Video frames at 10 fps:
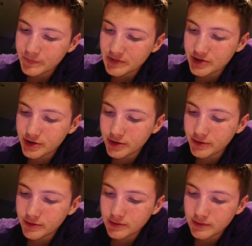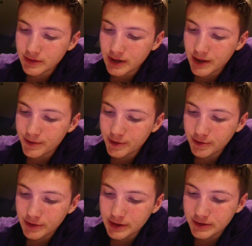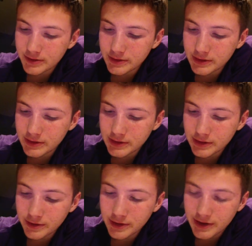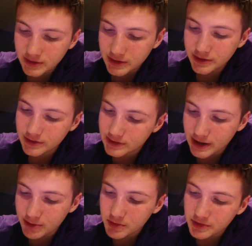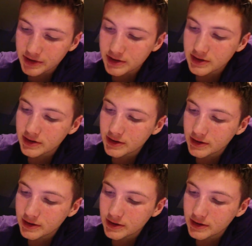So copper basically is like, okay, zinc, you can take my place.